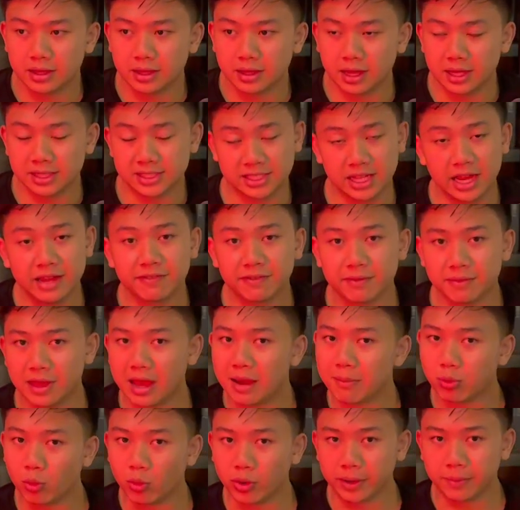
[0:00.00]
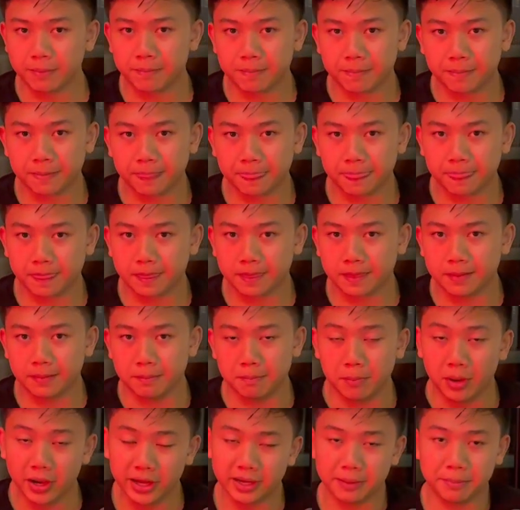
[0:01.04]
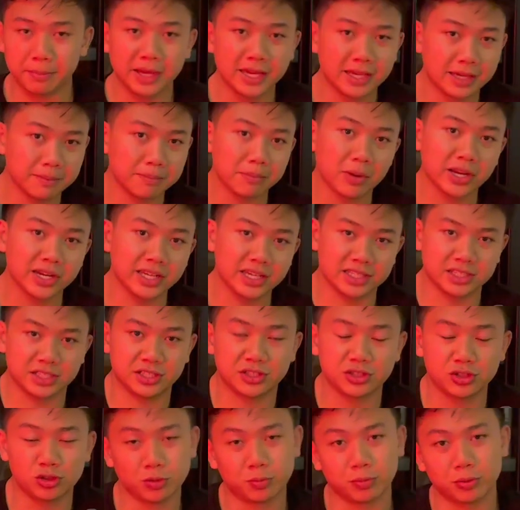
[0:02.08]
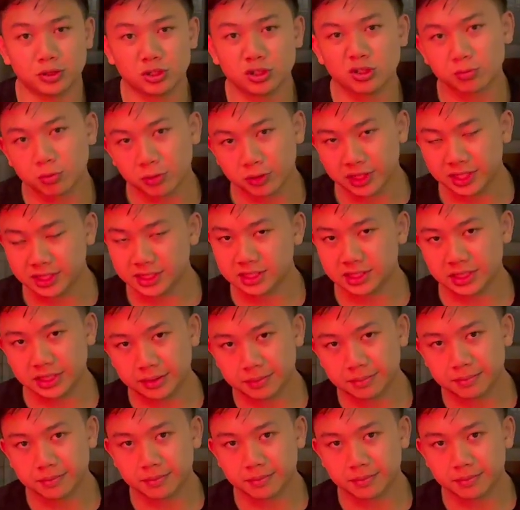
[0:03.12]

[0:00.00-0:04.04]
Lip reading: aside from that point, making money is super, super easy.